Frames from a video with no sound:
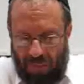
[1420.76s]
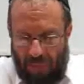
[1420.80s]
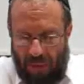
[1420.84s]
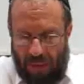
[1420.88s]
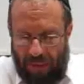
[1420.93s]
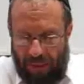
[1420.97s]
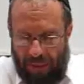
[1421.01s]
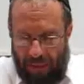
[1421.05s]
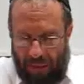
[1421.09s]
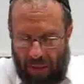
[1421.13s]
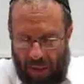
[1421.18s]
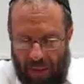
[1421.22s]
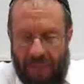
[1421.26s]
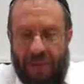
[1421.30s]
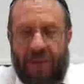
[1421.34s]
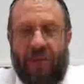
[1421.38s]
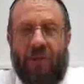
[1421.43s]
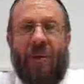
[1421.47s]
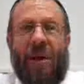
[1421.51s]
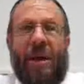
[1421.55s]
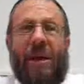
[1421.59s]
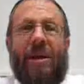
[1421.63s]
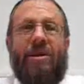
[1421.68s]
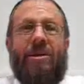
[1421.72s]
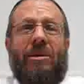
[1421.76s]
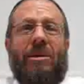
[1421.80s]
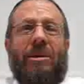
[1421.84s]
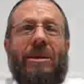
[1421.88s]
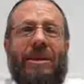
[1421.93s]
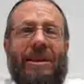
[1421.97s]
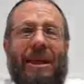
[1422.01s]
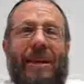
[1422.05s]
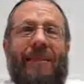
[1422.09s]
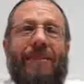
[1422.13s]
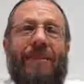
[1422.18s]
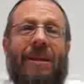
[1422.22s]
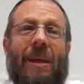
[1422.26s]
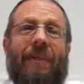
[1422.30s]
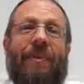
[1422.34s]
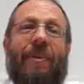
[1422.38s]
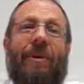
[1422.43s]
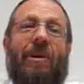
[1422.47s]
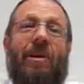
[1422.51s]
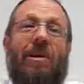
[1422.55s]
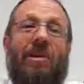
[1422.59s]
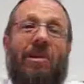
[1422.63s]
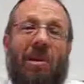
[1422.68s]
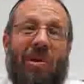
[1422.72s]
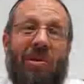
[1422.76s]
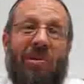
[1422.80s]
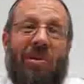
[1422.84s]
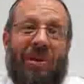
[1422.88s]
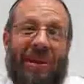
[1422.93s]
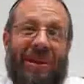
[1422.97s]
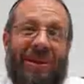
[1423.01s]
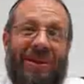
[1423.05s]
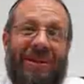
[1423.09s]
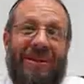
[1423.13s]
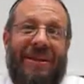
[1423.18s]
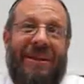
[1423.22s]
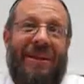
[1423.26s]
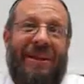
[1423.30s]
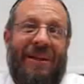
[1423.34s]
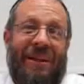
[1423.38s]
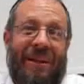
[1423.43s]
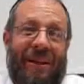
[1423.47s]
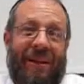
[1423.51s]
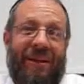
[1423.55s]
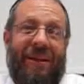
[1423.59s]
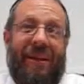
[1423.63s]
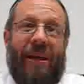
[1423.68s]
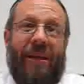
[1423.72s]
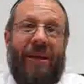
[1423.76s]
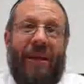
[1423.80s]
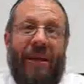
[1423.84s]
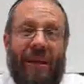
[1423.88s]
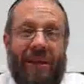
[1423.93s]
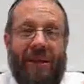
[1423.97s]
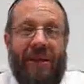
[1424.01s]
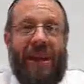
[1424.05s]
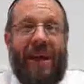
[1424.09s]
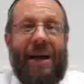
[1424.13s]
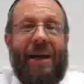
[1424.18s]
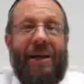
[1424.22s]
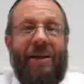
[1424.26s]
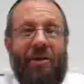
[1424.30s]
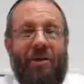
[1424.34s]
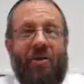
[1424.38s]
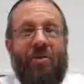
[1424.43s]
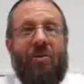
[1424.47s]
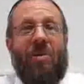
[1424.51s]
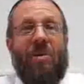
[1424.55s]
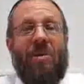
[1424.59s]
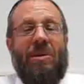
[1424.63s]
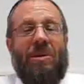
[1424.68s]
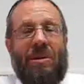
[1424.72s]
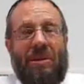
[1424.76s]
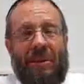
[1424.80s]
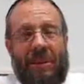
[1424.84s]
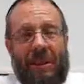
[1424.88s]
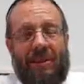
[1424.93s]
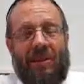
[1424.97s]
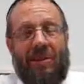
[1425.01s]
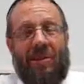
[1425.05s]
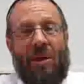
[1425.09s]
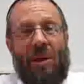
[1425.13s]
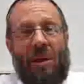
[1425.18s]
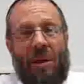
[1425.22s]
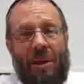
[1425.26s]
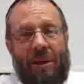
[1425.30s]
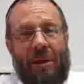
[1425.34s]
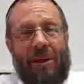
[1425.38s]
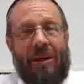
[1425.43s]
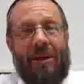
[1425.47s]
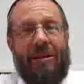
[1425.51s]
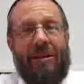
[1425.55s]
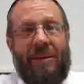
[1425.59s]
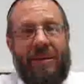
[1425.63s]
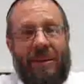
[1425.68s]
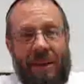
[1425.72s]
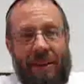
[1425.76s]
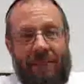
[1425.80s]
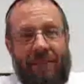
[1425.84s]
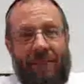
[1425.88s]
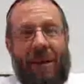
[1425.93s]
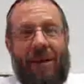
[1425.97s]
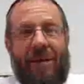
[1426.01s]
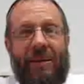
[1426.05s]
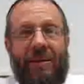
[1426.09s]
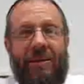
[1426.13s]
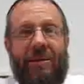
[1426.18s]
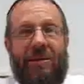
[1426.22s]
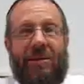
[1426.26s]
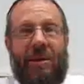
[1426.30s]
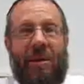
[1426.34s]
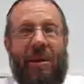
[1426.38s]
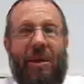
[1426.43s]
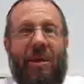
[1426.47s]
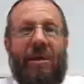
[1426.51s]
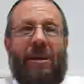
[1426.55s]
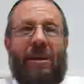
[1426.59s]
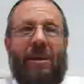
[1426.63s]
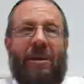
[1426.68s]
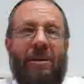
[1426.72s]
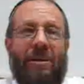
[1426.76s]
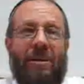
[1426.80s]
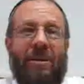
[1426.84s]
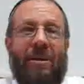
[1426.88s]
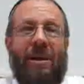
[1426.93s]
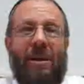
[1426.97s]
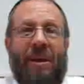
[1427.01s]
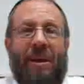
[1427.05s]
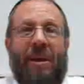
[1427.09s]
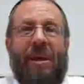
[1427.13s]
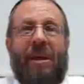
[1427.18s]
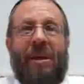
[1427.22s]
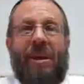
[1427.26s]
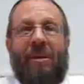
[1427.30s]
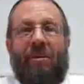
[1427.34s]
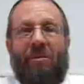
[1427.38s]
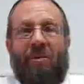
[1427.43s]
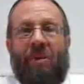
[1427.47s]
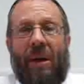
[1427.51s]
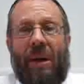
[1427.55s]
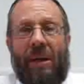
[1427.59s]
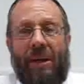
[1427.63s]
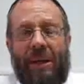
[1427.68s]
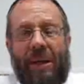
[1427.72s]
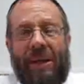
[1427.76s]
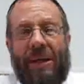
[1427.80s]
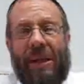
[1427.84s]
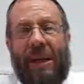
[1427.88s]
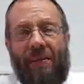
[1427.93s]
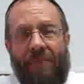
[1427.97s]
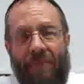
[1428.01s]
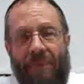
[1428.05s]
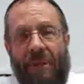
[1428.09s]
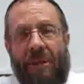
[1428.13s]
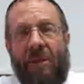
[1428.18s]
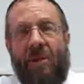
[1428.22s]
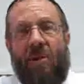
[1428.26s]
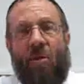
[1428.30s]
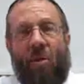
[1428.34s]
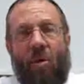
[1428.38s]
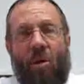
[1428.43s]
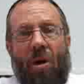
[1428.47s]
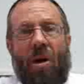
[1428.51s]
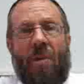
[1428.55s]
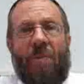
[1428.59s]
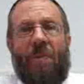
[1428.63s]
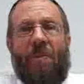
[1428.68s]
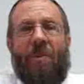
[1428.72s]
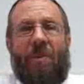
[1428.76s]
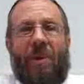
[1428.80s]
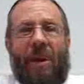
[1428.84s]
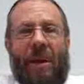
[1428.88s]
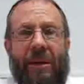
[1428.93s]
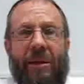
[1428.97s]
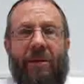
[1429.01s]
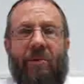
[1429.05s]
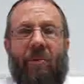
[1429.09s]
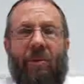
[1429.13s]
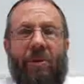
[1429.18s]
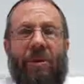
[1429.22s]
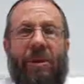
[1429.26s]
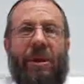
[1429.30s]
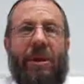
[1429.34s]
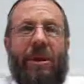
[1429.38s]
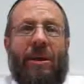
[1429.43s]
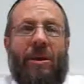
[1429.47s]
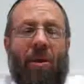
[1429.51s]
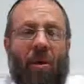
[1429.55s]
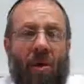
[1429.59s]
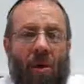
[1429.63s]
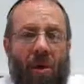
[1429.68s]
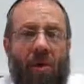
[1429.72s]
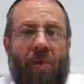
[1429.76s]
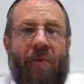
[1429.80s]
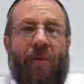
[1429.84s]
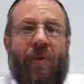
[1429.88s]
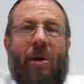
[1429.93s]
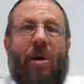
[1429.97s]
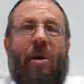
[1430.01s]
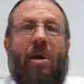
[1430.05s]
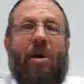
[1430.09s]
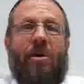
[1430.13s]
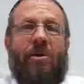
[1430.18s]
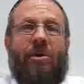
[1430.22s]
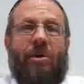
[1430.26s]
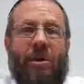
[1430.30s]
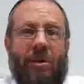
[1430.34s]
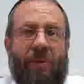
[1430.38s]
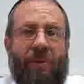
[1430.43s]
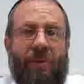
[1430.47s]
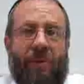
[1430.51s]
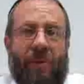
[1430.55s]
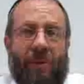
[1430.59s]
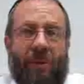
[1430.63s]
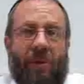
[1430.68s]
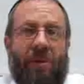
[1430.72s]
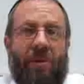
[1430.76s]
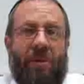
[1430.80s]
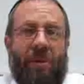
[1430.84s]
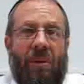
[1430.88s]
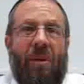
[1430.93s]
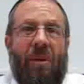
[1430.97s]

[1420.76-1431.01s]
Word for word: they're coming to actually the same type of conclusions. That natural, that science, that modern science, right, can be incorporated within an overarching view